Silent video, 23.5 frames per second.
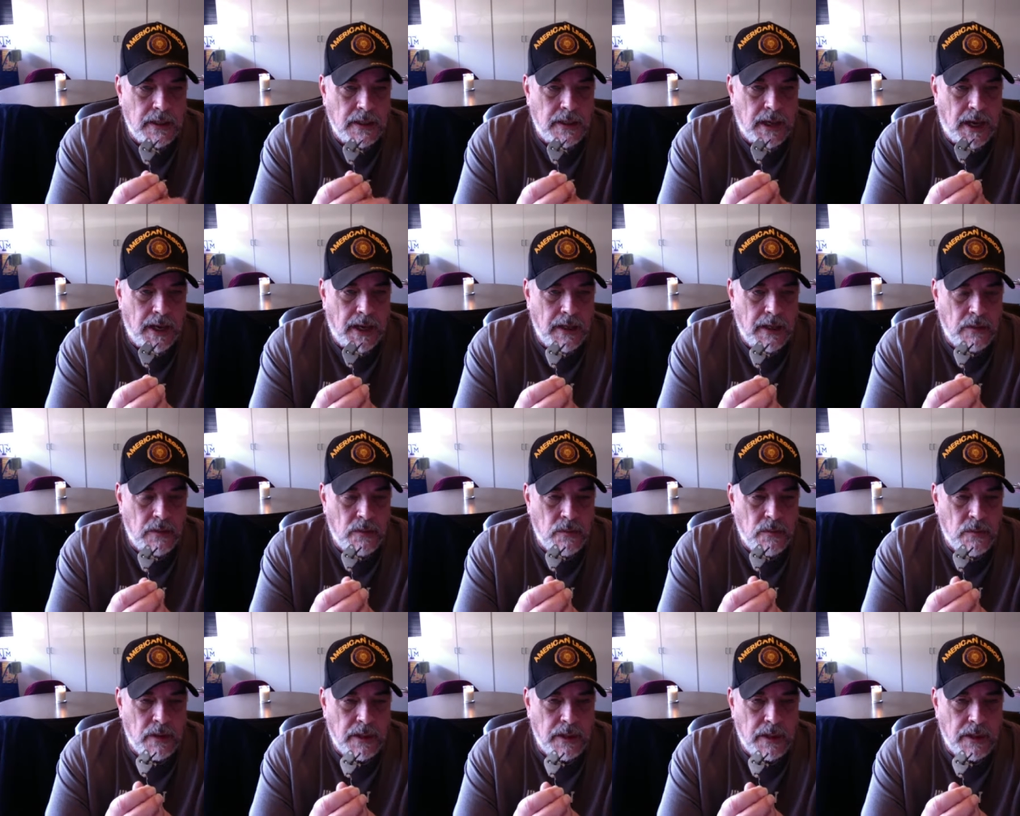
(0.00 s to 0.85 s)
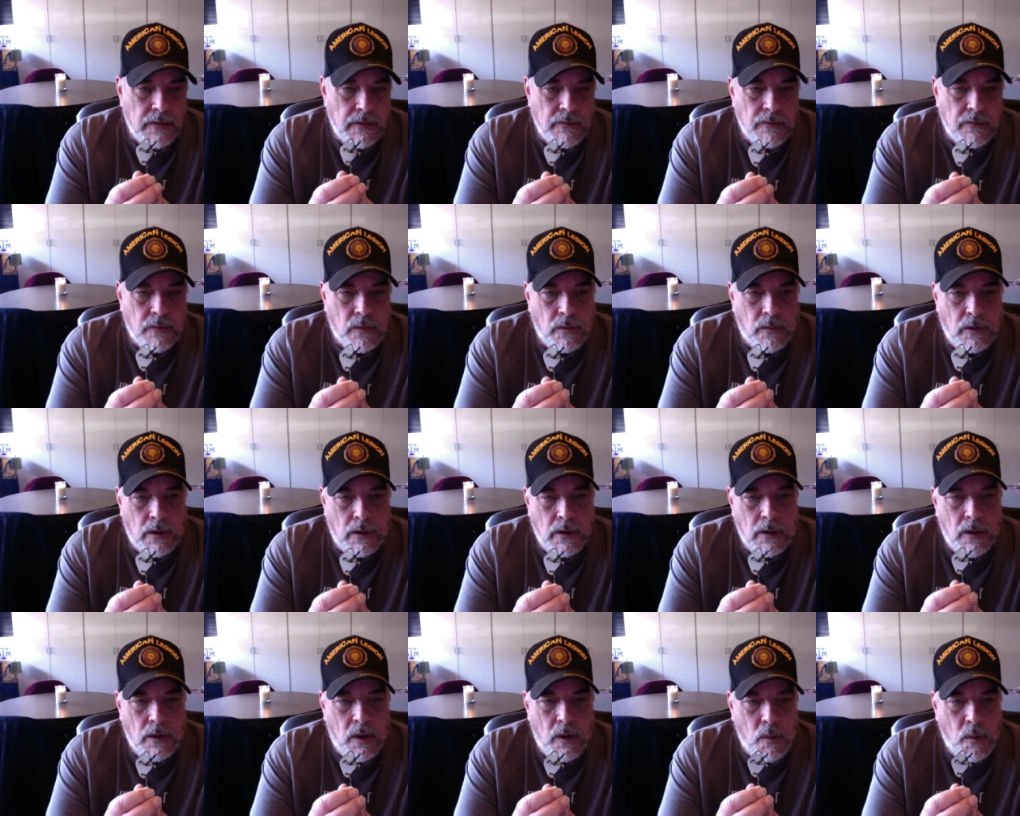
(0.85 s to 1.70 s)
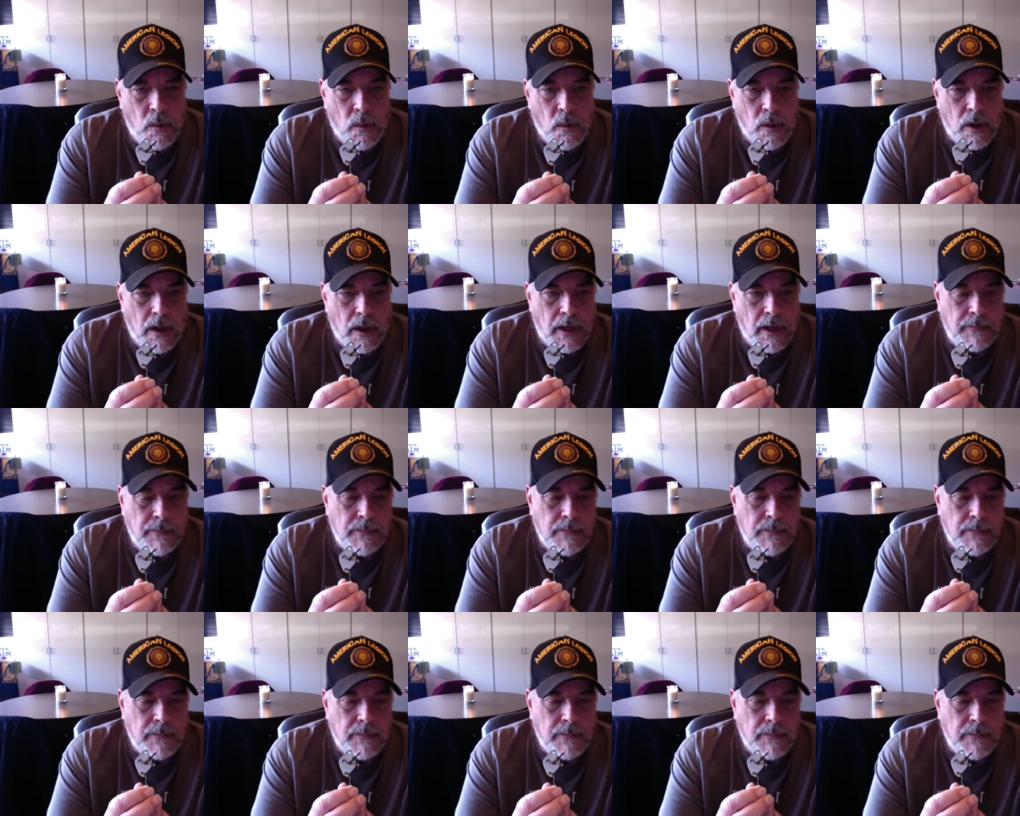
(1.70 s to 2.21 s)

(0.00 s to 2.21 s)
diode, 1N4001.